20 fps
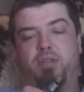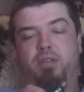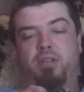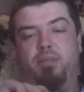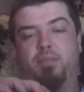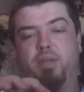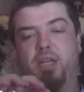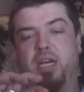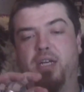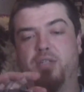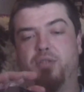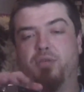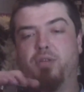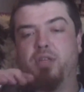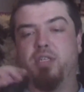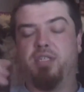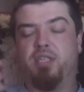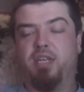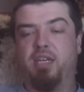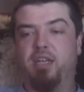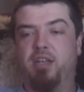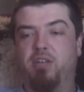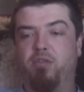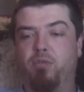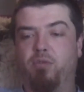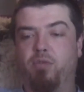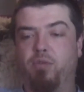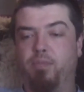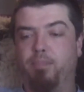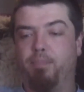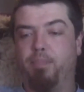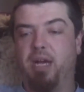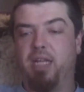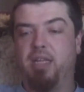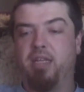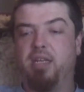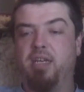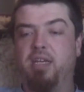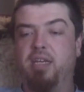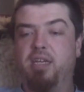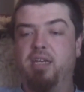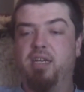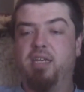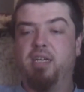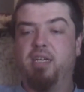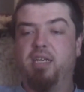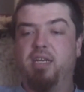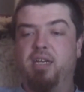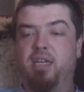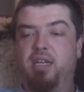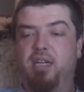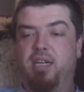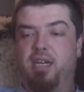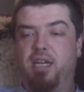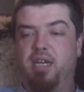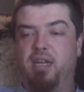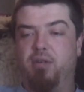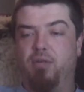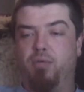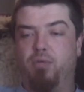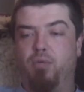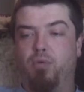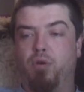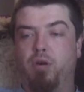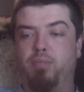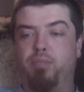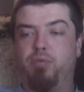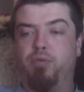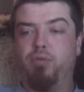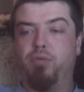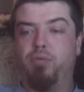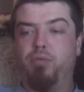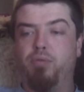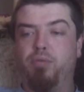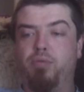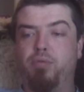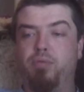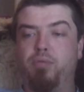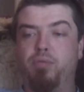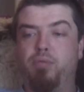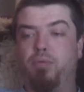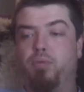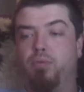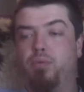I mean, it is only a single battery, and it will go up to,